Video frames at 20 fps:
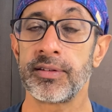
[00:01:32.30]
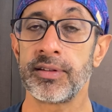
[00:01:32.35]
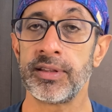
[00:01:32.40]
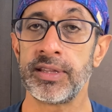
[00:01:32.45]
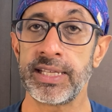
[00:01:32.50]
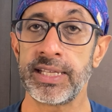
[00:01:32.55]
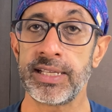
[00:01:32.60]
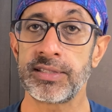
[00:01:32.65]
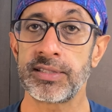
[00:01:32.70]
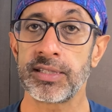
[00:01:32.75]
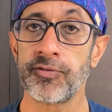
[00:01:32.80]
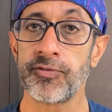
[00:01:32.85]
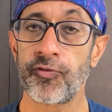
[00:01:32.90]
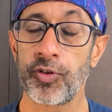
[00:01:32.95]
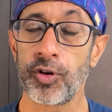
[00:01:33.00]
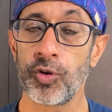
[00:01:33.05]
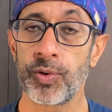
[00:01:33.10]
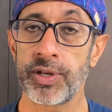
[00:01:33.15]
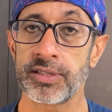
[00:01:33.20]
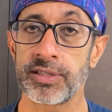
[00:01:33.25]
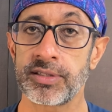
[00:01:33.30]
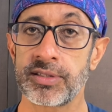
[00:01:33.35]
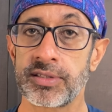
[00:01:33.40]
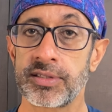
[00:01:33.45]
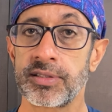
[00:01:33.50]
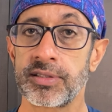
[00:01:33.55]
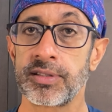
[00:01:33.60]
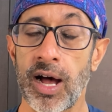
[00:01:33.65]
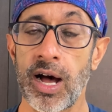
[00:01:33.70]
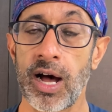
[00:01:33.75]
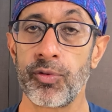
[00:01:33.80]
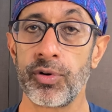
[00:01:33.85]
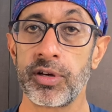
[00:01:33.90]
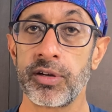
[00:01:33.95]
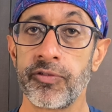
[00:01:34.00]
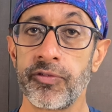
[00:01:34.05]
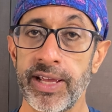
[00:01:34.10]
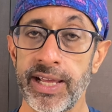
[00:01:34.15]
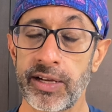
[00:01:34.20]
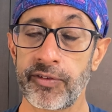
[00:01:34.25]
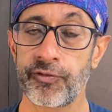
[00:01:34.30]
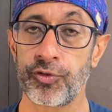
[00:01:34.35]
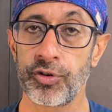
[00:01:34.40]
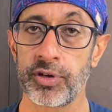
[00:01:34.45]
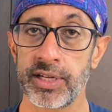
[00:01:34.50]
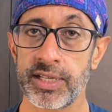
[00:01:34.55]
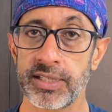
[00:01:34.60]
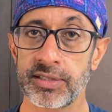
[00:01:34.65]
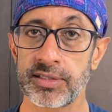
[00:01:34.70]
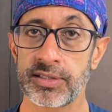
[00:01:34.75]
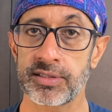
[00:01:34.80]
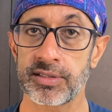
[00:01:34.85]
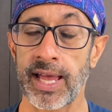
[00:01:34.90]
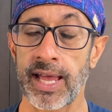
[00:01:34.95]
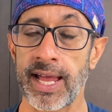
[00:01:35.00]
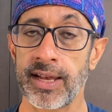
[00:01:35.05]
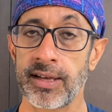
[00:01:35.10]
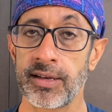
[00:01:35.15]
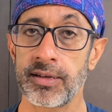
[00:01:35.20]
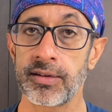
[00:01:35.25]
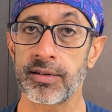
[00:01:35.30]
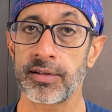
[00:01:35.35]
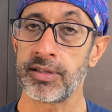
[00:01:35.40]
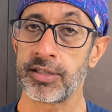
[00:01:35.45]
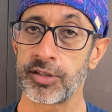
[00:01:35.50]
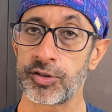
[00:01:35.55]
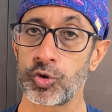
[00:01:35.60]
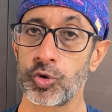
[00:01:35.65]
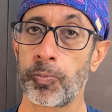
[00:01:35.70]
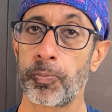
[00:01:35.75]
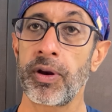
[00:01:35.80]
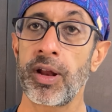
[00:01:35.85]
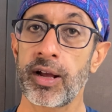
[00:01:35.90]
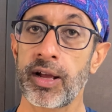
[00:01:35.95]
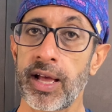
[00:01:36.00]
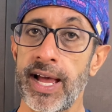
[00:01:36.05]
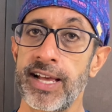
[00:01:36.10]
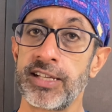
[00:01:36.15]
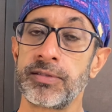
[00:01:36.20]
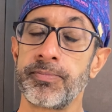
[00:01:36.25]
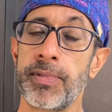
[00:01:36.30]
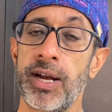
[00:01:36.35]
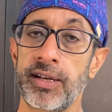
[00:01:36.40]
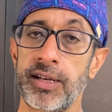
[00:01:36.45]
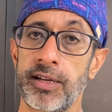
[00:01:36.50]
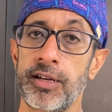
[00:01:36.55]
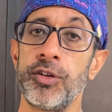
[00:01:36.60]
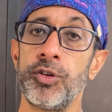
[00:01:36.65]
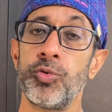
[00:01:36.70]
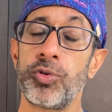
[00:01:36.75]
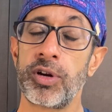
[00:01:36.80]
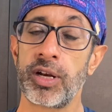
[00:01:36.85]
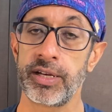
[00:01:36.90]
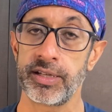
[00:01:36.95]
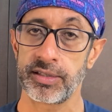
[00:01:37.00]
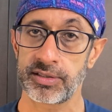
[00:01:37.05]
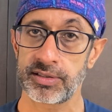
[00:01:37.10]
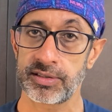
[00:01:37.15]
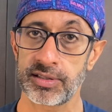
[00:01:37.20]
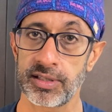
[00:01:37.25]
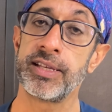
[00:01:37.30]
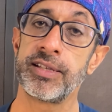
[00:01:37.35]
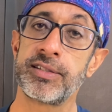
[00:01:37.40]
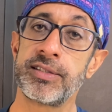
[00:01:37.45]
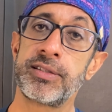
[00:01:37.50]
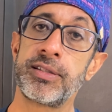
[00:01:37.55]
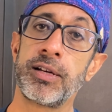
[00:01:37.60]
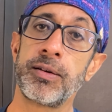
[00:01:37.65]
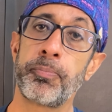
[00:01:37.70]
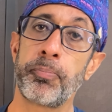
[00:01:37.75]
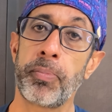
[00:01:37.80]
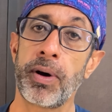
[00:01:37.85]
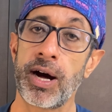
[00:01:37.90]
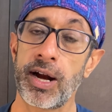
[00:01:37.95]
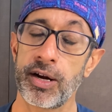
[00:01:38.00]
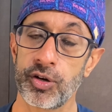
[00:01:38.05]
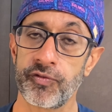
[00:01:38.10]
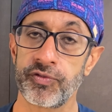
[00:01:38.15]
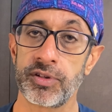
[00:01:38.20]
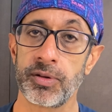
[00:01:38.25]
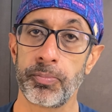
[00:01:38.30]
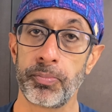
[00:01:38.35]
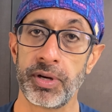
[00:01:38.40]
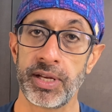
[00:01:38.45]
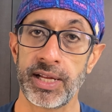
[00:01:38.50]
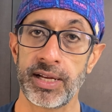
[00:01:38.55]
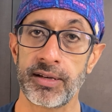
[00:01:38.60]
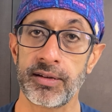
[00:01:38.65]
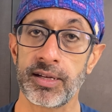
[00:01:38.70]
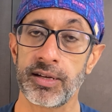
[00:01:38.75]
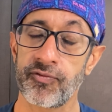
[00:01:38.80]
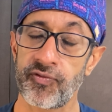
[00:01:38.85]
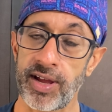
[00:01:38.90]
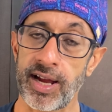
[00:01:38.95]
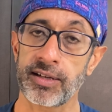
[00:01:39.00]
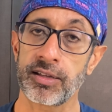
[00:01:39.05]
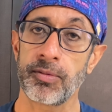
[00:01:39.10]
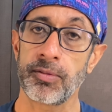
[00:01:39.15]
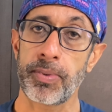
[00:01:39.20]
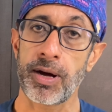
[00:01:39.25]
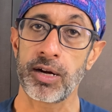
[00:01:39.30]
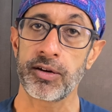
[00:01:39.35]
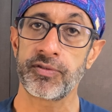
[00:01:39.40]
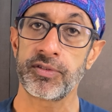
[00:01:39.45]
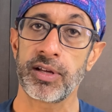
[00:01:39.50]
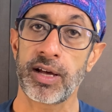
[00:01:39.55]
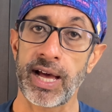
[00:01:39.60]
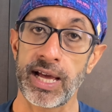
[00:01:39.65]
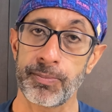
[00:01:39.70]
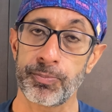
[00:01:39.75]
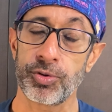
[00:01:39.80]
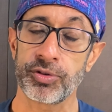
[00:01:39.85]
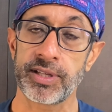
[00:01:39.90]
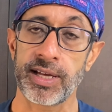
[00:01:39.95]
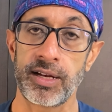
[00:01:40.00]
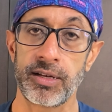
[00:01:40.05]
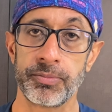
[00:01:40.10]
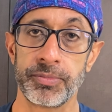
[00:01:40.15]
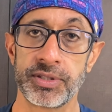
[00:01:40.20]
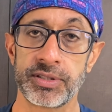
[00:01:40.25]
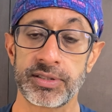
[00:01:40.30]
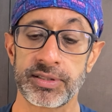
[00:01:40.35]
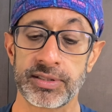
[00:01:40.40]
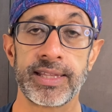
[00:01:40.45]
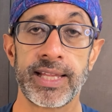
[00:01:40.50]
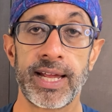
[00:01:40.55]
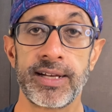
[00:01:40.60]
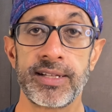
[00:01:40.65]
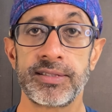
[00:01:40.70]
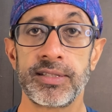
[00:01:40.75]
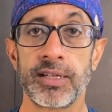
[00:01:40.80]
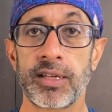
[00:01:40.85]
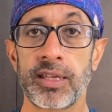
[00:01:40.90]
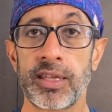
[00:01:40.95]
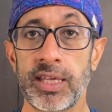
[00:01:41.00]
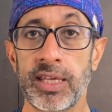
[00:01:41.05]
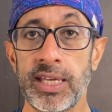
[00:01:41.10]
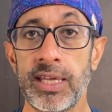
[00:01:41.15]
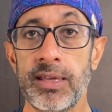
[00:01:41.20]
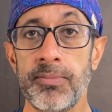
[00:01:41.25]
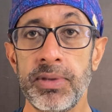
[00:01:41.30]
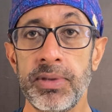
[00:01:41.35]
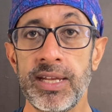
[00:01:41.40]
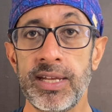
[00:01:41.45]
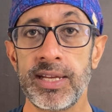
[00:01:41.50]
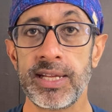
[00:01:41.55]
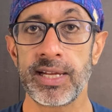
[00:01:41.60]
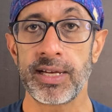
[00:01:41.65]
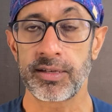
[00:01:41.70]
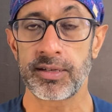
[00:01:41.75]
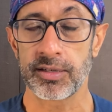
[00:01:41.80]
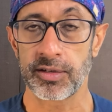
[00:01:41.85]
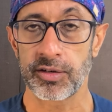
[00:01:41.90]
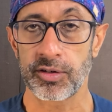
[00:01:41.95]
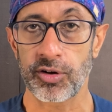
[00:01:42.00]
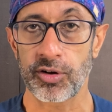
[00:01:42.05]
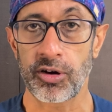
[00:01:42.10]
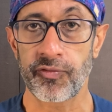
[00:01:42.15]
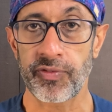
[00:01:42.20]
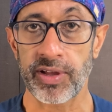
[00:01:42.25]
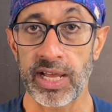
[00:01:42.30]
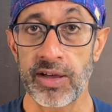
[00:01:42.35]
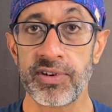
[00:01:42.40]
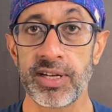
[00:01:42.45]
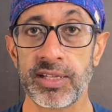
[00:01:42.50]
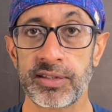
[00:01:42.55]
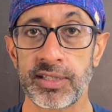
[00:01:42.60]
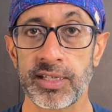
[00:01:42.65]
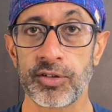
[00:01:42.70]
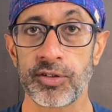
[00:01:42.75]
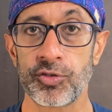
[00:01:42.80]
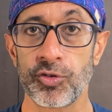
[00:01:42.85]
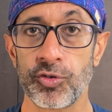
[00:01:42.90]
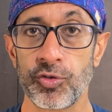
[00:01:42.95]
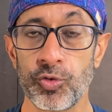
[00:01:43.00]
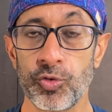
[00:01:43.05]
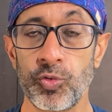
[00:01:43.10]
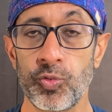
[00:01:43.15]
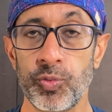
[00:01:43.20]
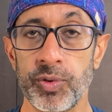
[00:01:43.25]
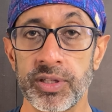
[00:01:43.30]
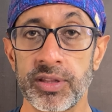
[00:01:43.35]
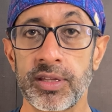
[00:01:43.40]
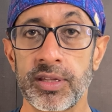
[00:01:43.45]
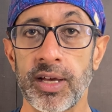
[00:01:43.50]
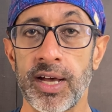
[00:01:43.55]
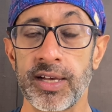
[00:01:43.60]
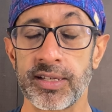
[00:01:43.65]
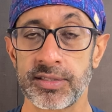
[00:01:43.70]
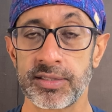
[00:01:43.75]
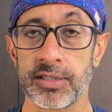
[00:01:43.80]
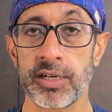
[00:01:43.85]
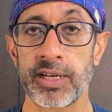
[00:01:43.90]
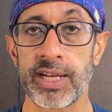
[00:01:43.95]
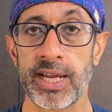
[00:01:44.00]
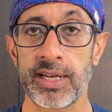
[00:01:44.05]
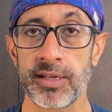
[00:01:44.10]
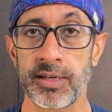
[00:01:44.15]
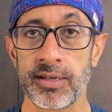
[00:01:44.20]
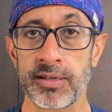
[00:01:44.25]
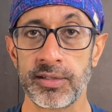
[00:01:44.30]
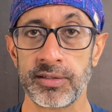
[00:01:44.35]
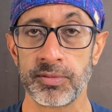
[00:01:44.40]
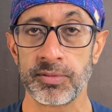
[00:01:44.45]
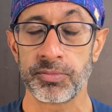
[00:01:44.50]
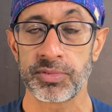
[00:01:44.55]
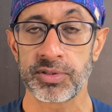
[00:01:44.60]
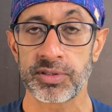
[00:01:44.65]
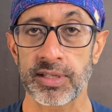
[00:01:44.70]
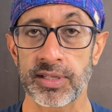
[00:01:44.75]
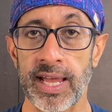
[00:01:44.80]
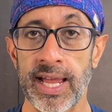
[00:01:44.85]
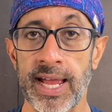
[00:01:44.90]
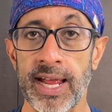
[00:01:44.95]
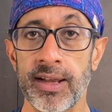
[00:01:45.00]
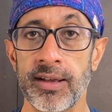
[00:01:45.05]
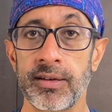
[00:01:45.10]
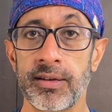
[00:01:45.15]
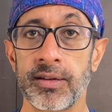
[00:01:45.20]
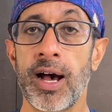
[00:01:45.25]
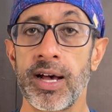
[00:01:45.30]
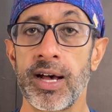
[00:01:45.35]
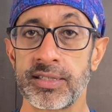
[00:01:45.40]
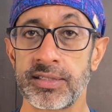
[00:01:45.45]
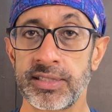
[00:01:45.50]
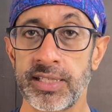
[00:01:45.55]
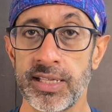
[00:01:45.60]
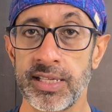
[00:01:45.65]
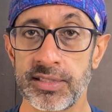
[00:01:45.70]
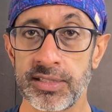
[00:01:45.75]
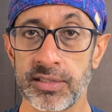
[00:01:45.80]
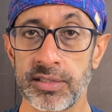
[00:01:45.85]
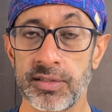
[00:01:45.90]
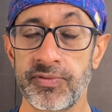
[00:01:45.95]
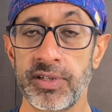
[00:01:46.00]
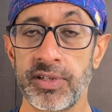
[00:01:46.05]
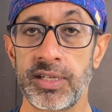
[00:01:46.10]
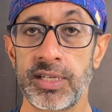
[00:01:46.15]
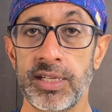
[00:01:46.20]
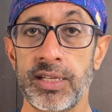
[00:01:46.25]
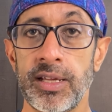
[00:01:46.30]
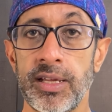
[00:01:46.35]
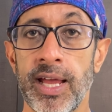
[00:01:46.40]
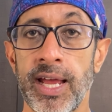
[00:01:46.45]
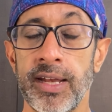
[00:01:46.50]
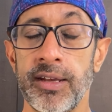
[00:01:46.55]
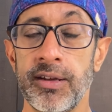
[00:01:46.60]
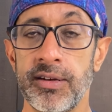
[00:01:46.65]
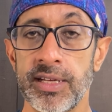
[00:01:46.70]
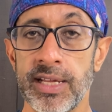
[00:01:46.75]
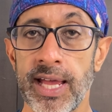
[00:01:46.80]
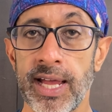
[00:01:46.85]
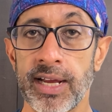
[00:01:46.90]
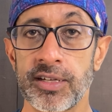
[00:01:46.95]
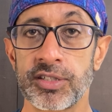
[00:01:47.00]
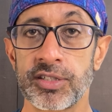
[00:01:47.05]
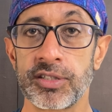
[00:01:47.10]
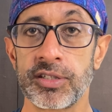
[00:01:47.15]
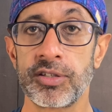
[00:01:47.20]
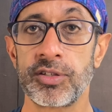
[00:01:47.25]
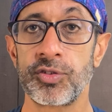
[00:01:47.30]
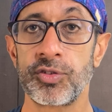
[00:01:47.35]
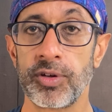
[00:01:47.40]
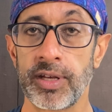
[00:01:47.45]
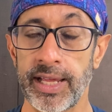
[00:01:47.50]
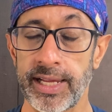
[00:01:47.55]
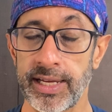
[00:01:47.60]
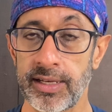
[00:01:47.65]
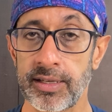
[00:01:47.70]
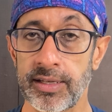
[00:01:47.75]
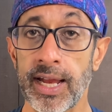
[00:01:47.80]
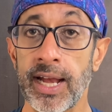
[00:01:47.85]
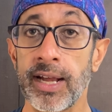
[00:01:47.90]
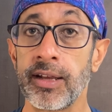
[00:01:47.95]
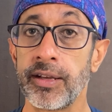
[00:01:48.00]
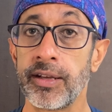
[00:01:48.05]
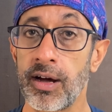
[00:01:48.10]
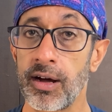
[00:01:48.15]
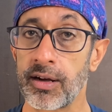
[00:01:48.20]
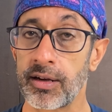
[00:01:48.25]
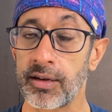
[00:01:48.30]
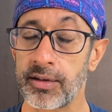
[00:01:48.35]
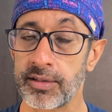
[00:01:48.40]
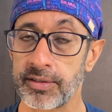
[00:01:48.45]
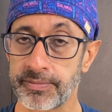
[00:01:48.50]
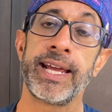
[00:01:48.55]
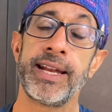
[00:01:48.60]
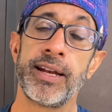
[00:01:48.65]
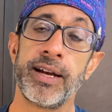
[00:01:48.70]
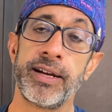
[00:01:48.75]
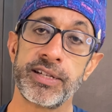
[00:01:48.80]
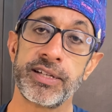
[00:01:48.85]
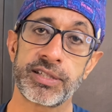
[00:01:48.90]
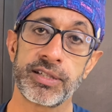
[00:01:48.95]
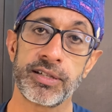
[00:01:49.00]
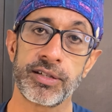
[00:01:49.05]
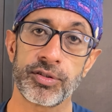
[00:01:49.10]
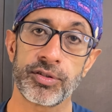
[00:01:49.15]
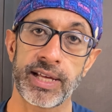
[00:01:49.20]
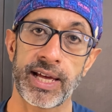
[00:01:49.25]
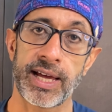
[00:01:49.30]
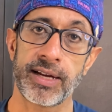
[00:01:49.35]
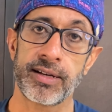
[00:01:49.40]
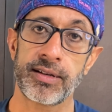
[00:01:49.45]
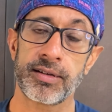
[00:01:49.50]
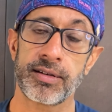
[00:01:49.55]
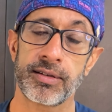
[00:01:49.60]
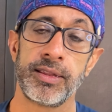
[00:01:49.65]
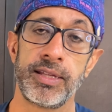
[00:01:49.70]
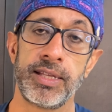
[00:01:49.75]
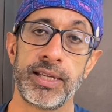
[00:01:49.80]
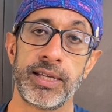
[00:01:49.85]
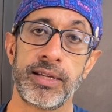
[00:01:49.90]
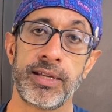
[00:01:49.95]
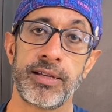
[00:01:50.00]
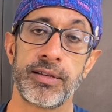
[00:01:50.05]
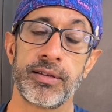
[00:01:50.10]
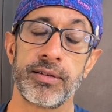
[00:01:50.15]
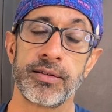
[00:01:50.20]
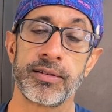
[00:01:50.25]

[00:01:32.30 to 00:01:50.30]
these influence our wakefulness. And the suprachiasmatic nucleus is the part of the brain, in fact the part of the hypothalamus, that is a key mediator of everything to do with our circadian rhythms and our sensitivity and reaction to light and dark. In addition to that, the